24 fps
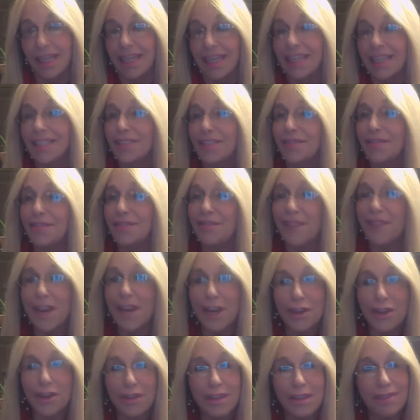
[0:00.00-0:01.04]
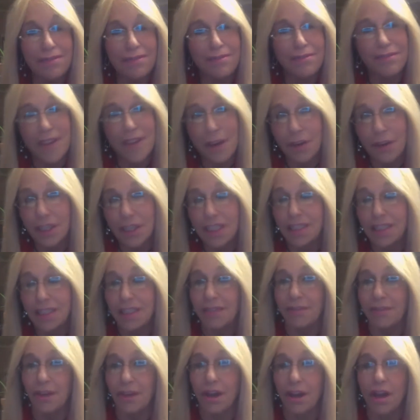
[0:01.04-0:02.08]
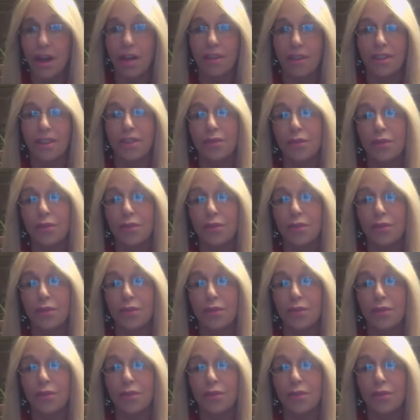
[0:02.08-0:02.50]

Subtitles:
It's very, very difficult to